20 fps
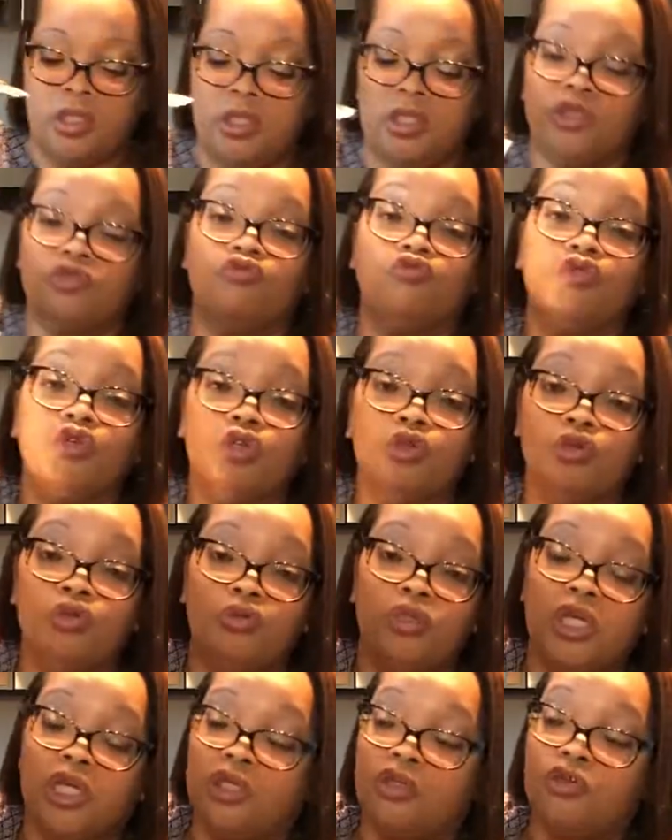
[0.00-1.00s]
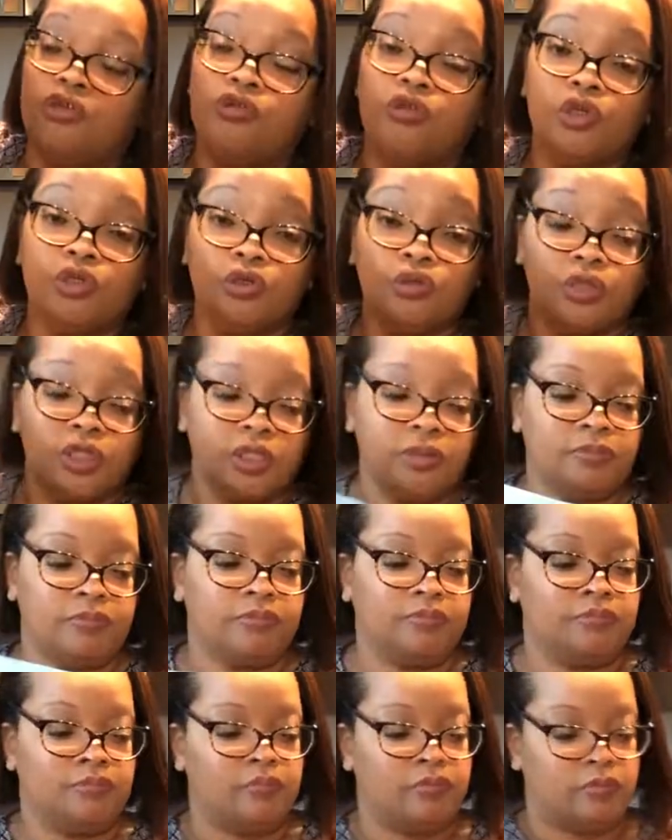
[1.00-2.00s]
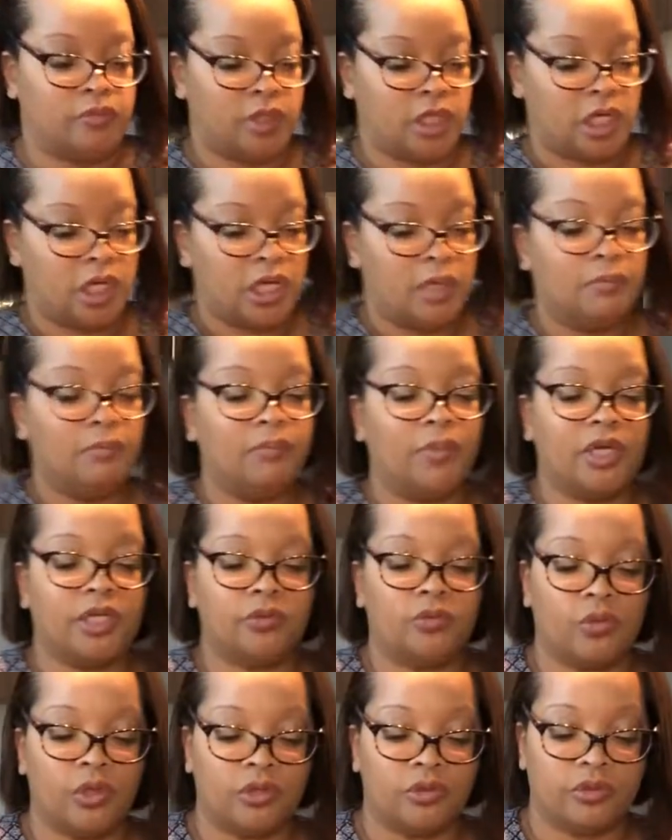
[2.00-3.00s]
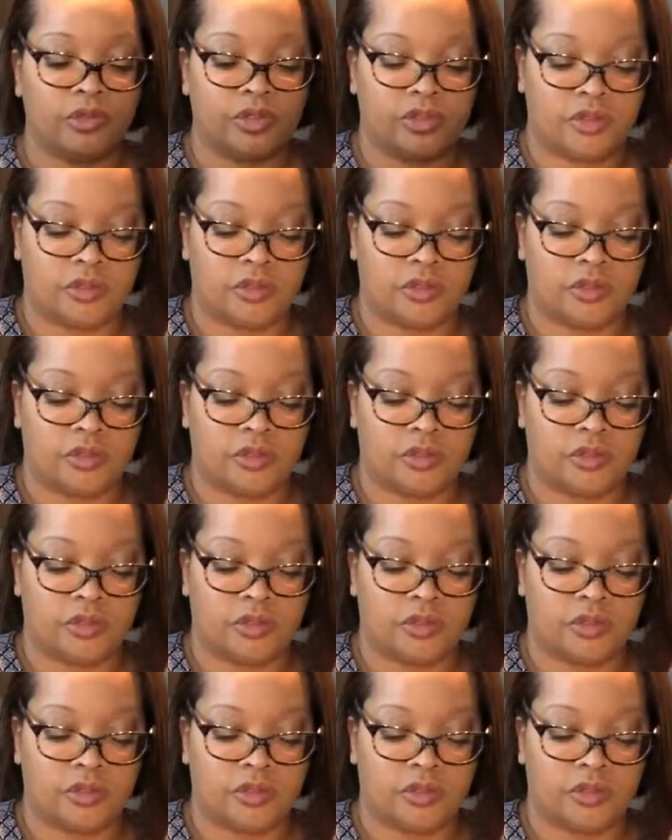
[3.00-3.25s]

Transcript: It's rude and crude, but it works.